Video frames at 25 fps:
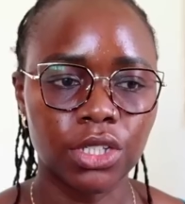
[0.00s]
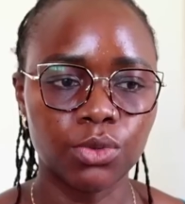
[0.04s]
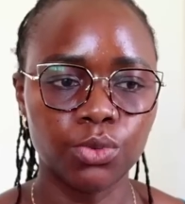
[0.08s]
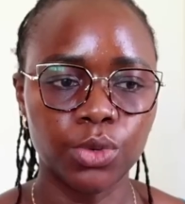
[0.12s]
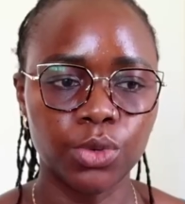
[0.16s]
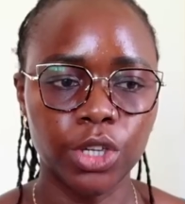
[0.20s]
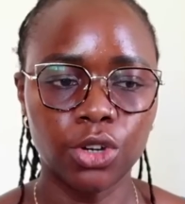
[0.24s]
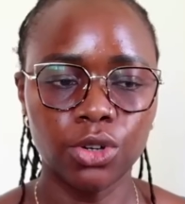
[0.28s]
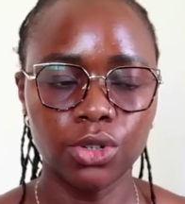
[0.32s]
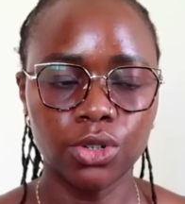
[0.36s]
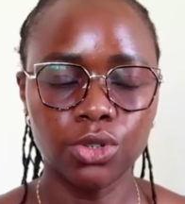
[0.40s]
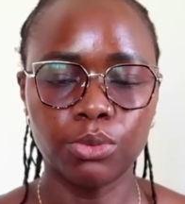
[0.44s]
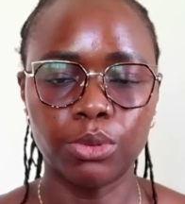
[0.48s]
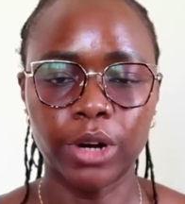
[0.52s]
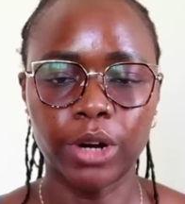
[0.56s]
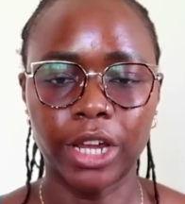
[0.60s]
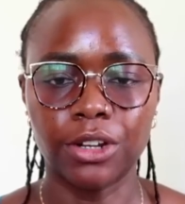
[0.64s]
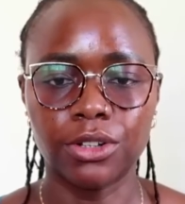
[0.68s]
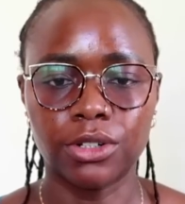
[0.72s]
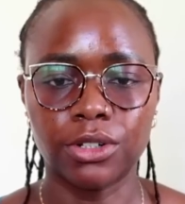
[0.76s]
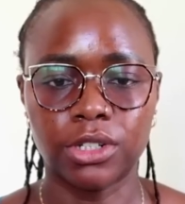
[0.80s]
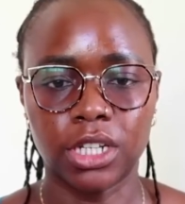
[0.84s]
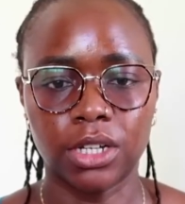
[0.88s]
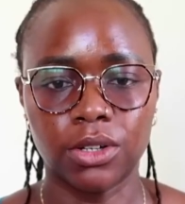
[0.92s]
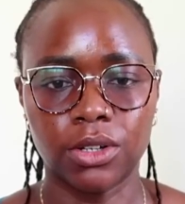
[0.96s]
We go to
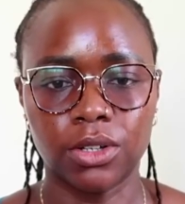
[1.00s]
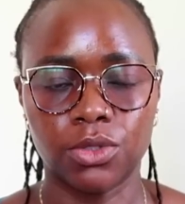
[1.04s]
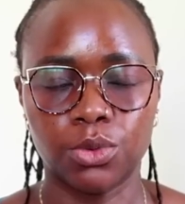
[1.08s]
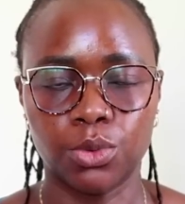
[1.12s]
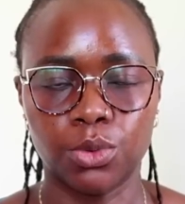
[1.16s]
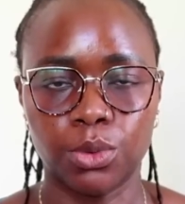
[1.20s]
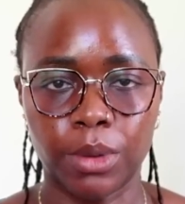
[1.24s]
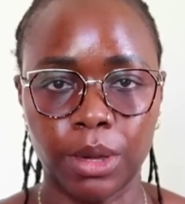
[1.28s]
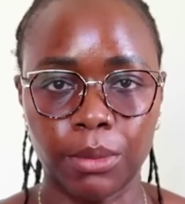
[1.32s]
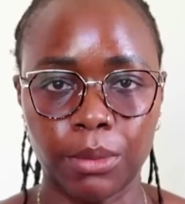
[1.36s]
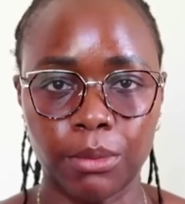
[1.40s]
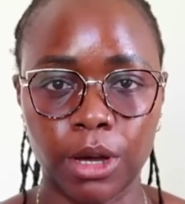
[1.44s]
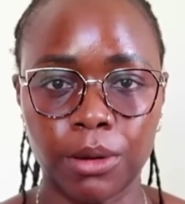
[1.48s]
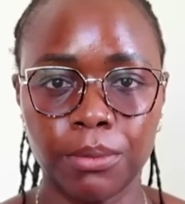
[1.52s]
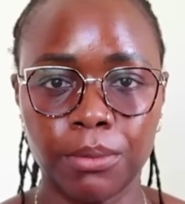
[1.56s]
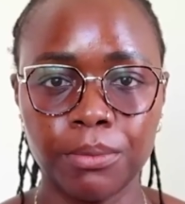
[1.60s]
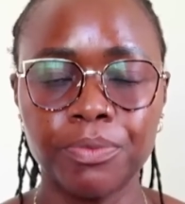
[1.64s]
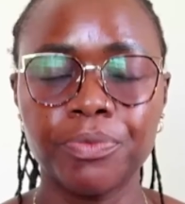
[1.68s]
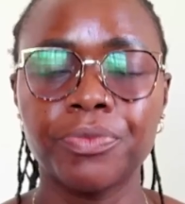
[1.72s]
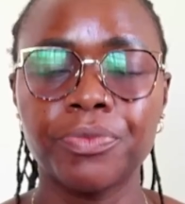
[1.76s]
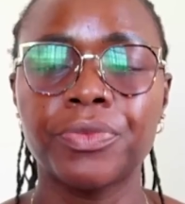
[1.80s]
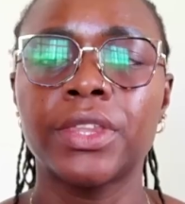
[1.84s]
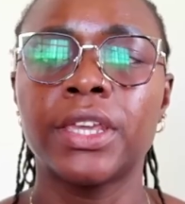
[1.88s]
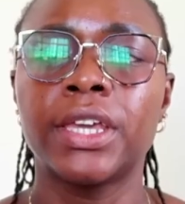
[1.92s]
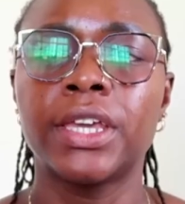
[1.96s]
bridal showers with my
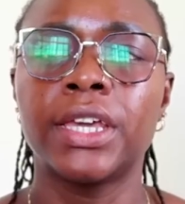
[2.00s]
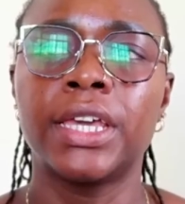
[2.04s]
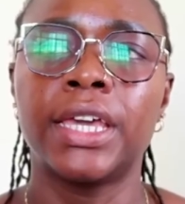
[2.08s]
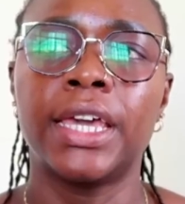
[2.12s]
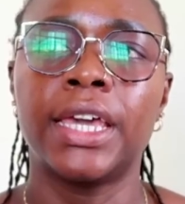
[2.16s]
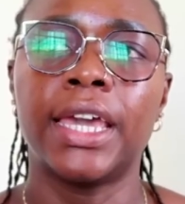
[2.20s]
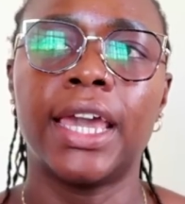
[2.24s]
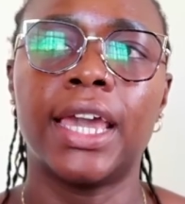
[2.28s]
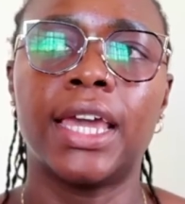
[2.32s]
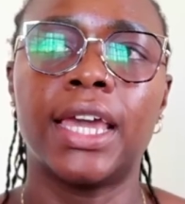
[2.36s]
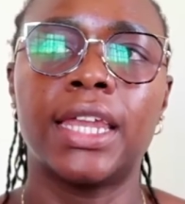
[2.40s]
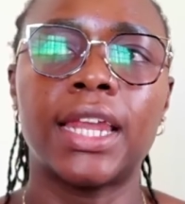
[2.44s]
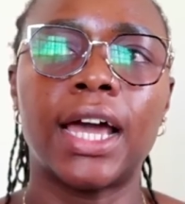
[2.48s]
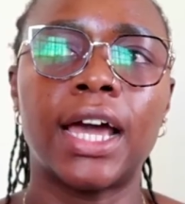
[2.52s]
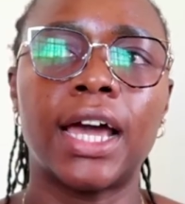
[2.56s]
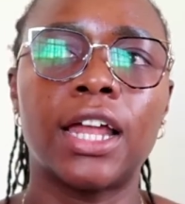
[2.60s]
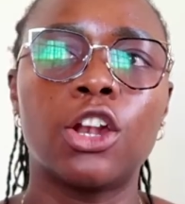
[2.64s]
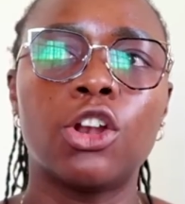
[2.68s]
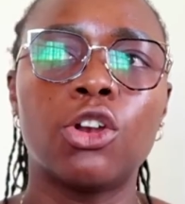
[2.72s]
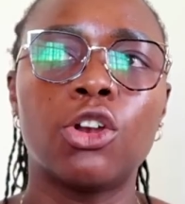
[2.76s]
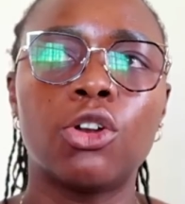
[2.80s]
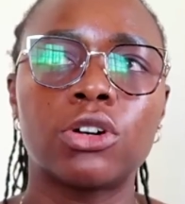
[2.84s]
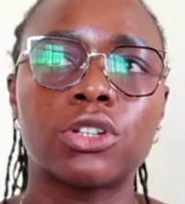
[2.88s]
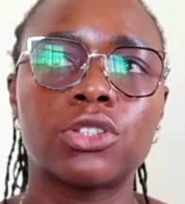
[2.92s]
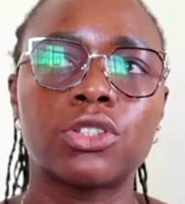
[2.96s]
mom, and a
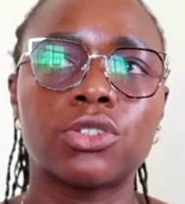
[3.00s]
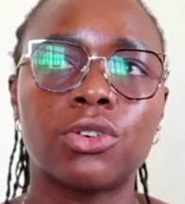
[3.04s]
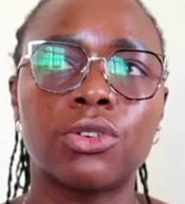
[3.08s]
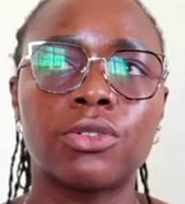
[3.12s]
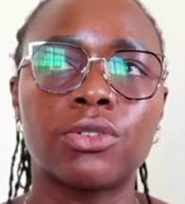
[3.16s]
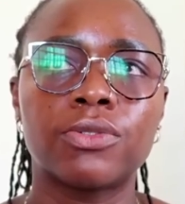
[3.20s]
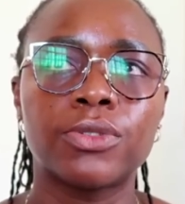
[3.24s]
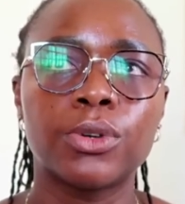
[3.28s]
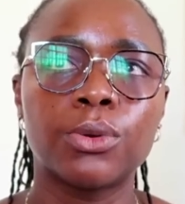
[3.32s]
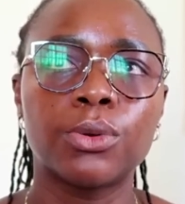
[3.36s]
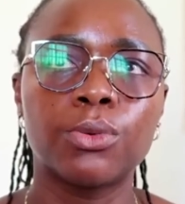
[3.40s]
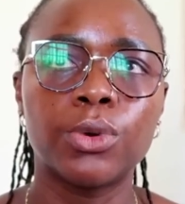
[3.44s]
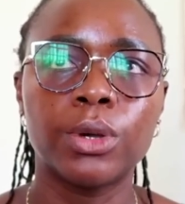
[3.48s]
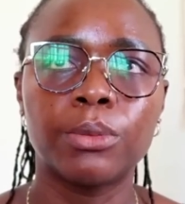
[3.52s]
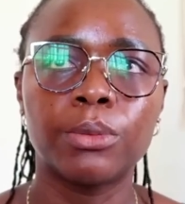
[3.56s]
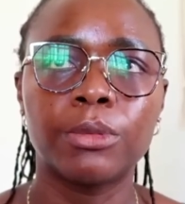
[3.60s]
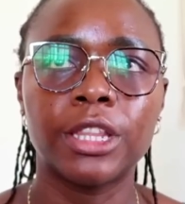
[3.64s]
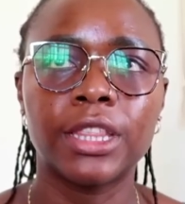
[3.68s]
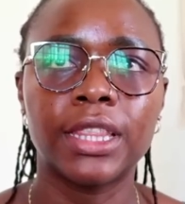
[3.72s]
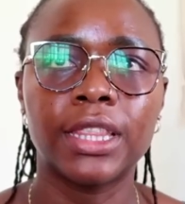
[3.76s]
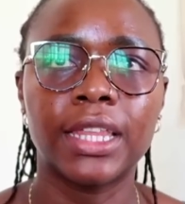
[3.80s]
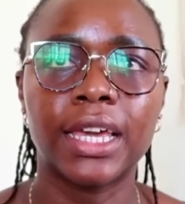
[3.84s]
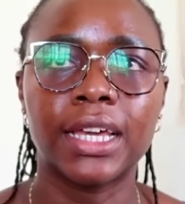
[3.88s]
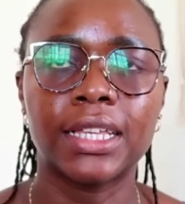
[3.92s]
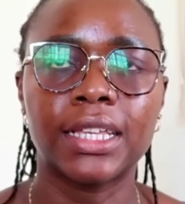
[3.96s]
lot of the
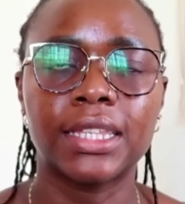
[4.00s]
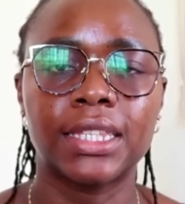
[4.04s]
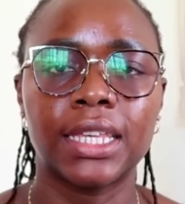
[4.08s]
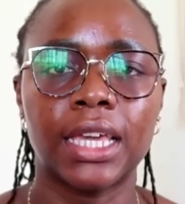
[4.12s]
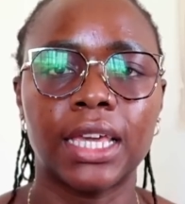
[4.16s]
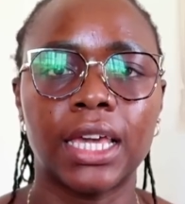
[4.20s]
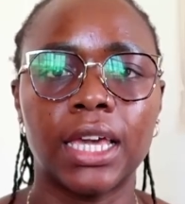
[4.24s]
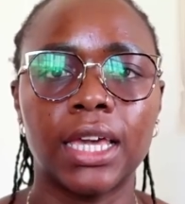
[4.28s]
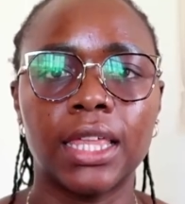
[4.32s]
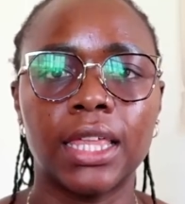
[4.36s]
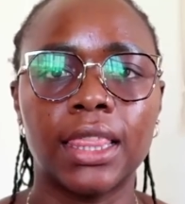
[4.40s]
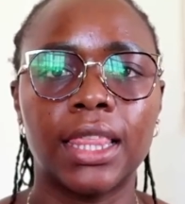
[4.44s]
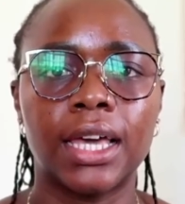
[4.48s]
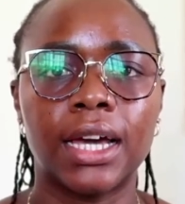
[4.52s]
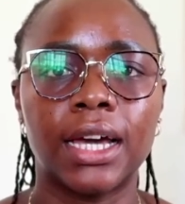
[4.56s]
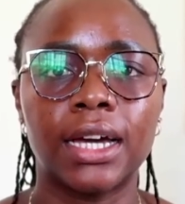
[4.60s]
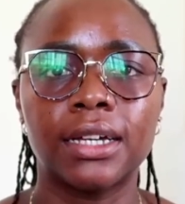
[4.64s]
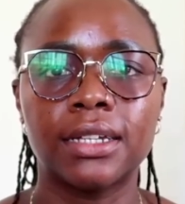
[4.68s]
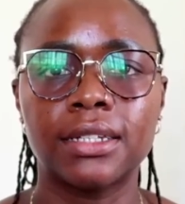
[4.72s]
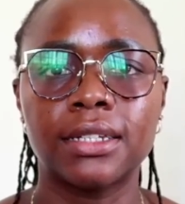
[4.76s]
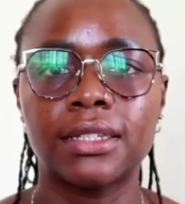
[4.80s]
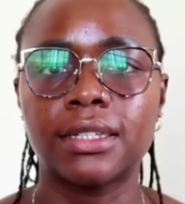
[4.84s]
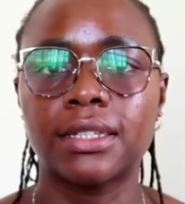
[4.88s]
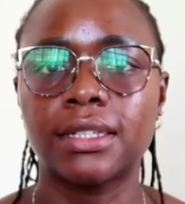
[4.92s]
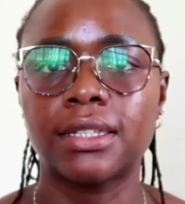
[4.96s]
women there say
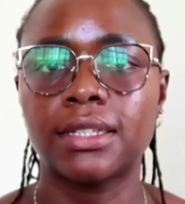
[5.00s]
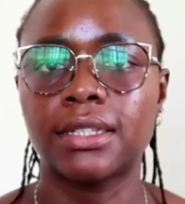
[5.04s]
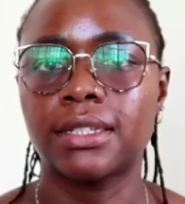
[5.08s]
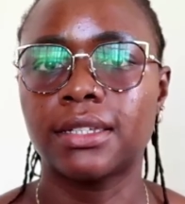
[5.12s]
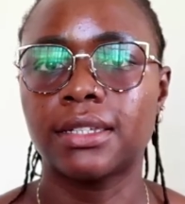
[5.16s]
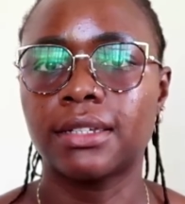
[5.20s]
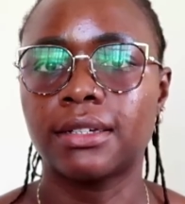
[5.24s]
that,